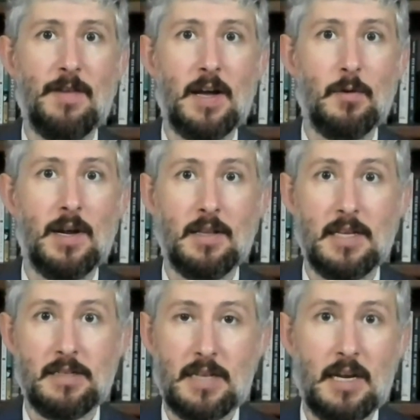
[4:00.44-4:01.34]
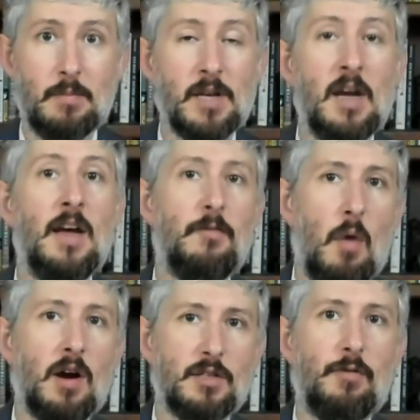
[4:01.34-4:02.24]
when evaluating these teams. If
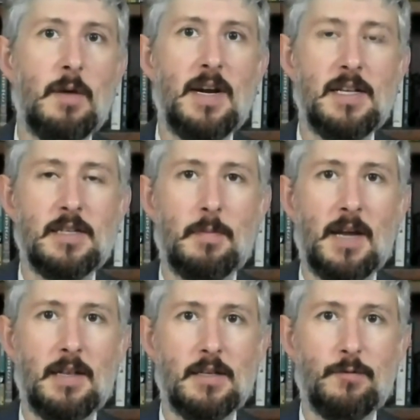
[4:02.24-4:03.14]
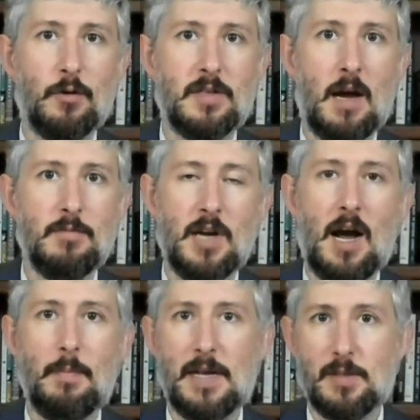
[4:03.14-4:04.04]
Marcus Freeman ends up getting this full-time
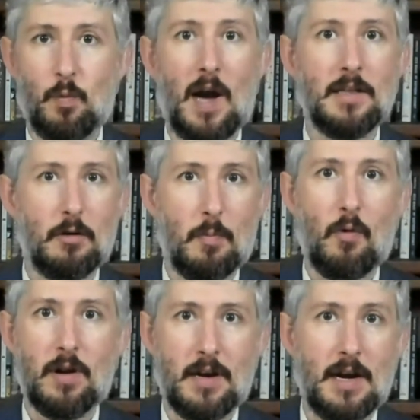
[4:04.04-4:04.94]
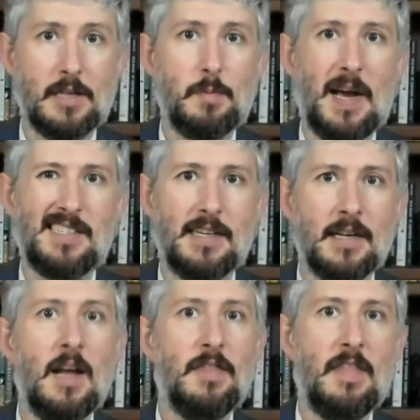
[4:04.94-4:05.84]
job, as widely reported and
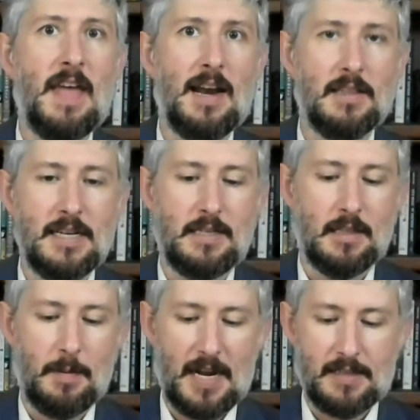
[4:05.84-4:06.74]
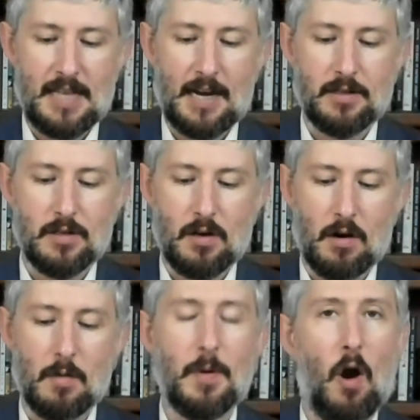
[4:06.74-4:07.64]
expected, then that at least eliminates that
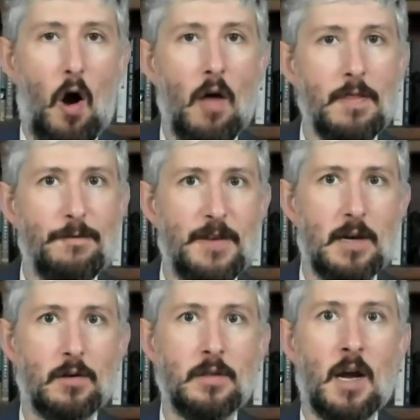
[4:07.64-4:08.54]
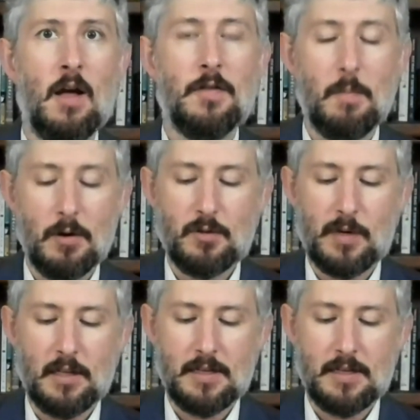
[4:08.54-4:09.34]
concern. But on the field, the most